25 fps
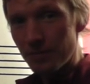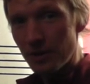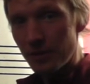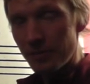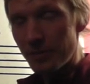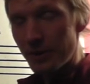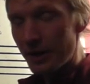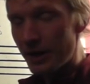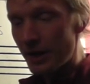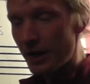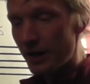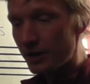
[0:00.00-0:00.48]

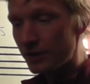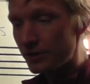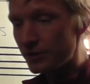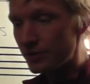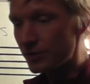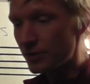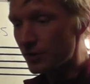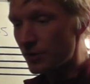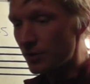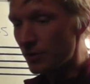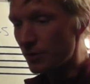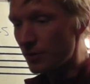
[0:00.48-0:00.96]
about how to do
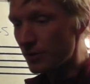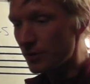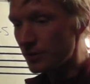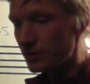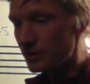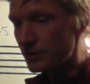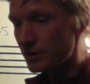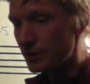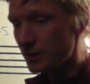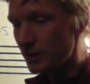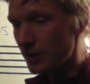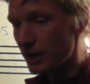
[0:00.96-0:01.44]
the
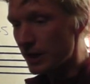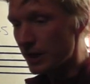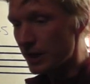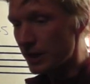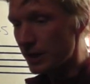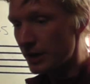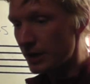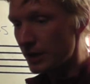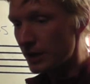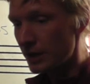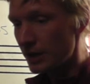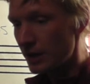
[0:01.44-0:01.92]
chords,
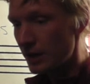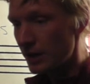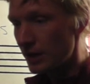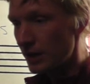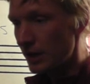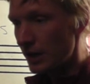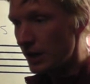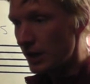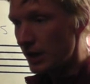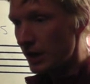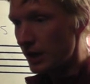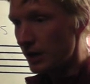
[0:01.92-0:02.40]

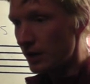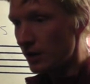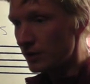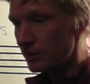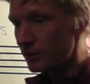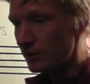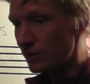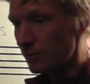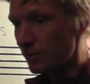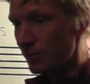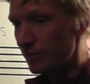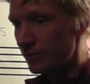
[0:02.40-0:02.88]
and also